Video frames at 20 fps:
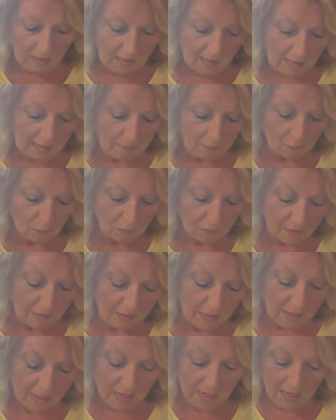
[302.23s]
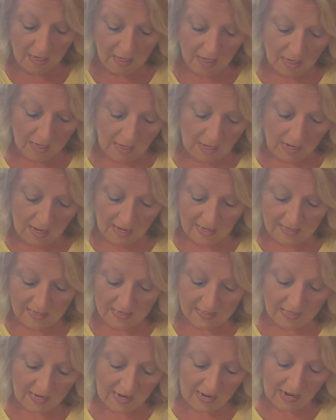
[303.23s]
And I
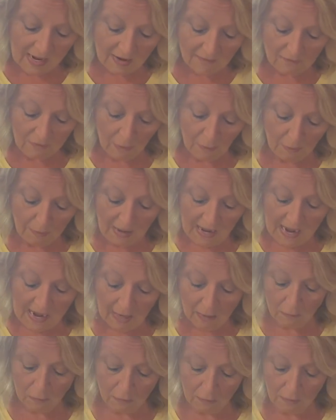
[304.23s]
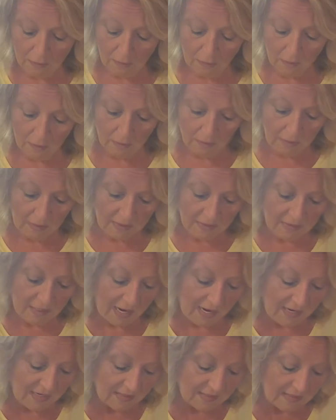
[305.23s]
didn't have no powdered. It
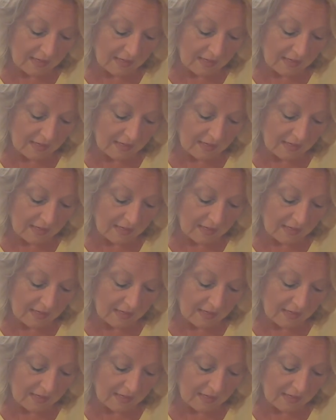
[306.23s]
takes,